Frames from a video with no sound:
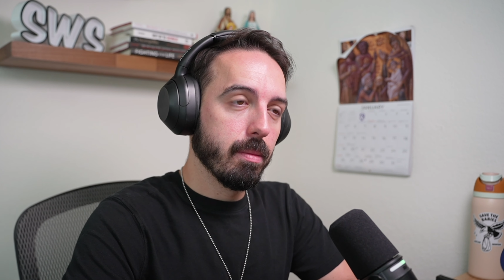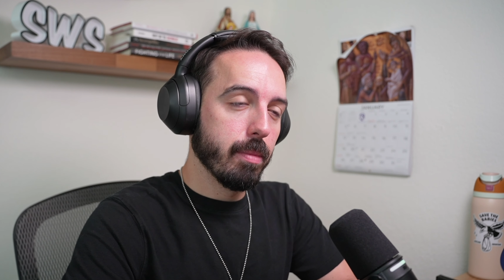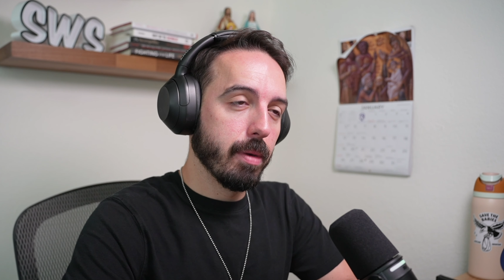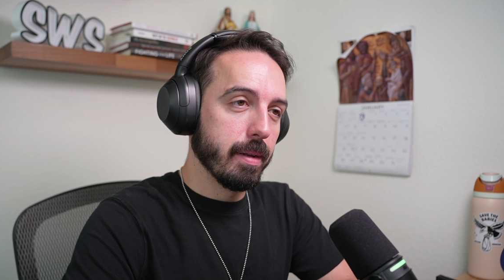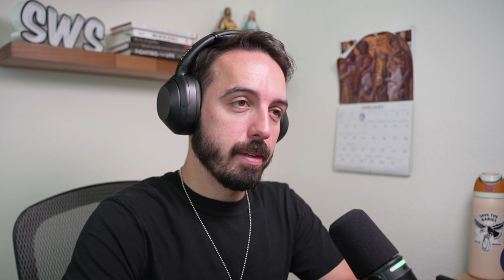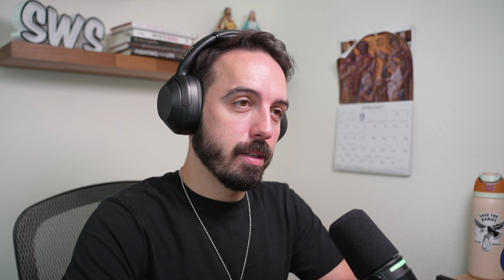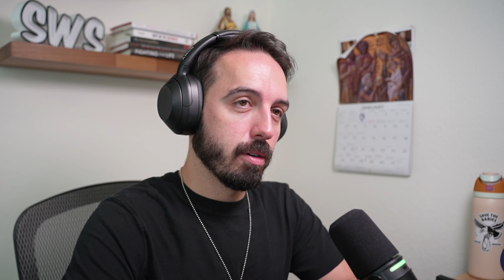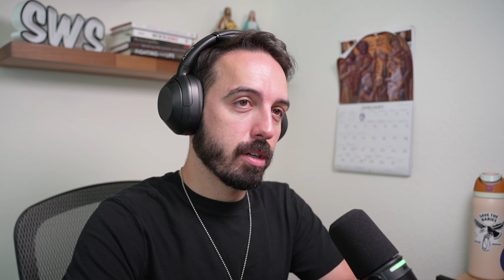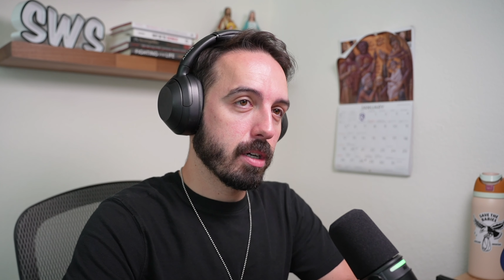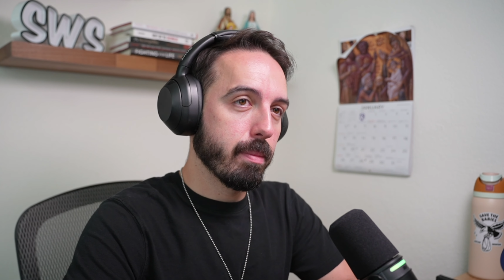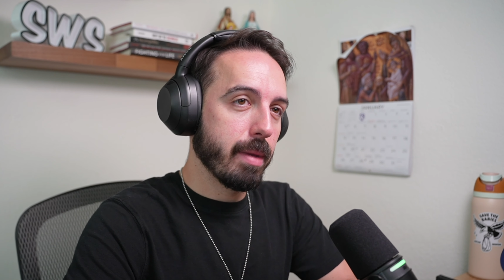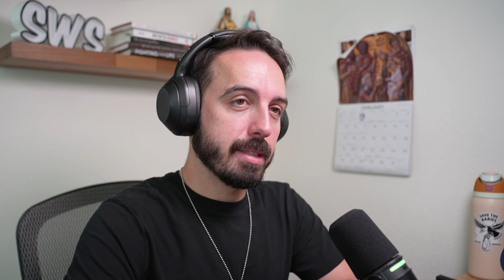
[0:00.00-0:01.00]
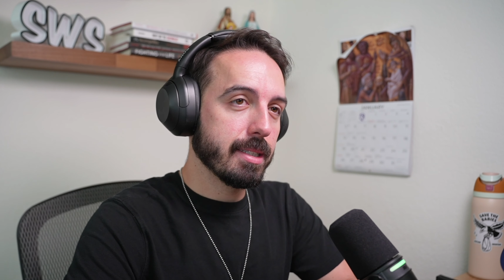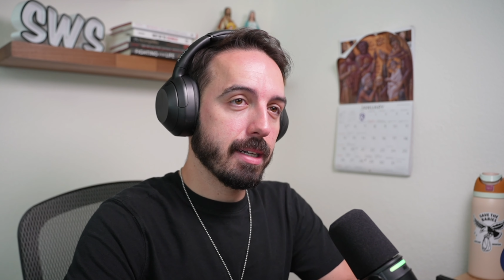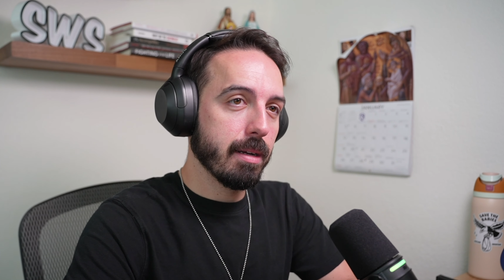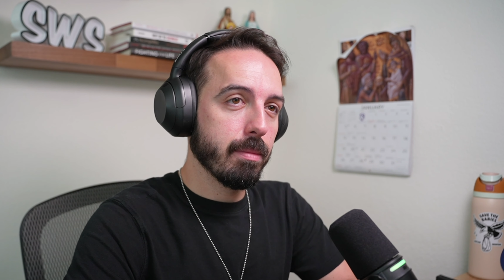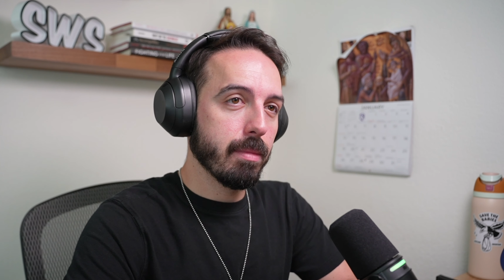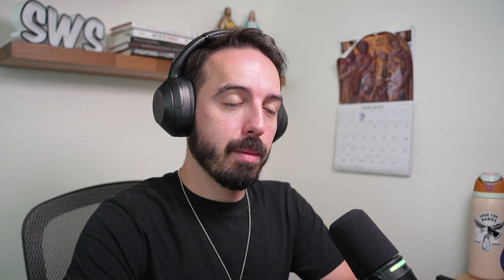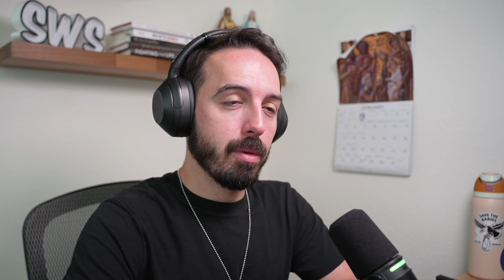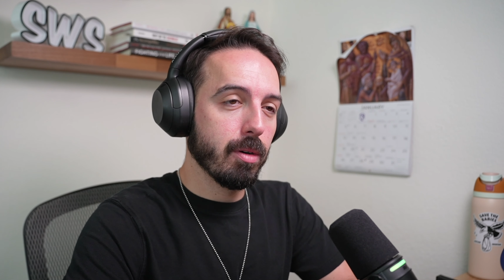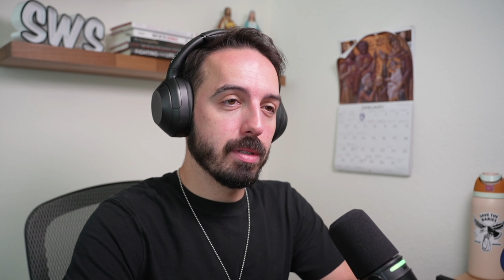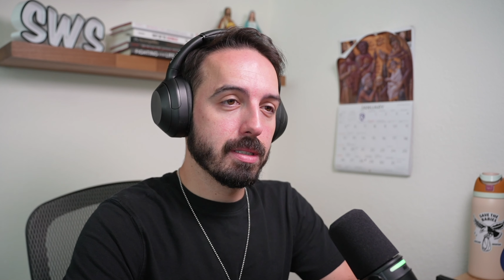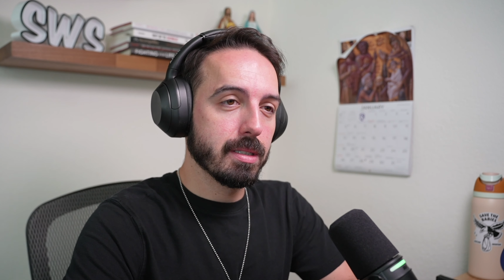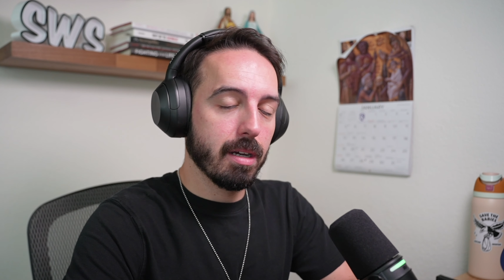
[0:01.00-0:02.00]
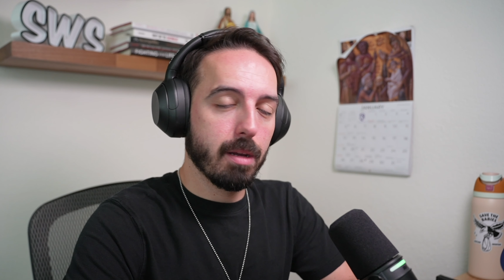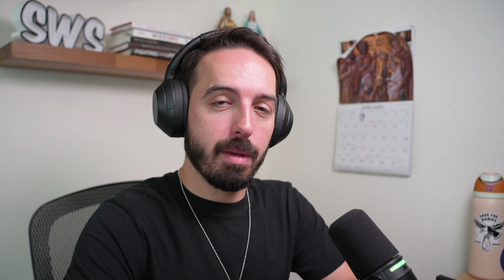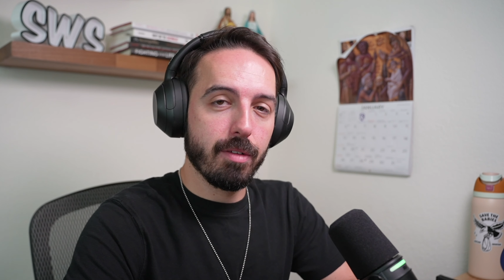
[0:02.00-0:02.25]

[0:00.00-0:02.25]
But, you know, come bedtime, I'm always on my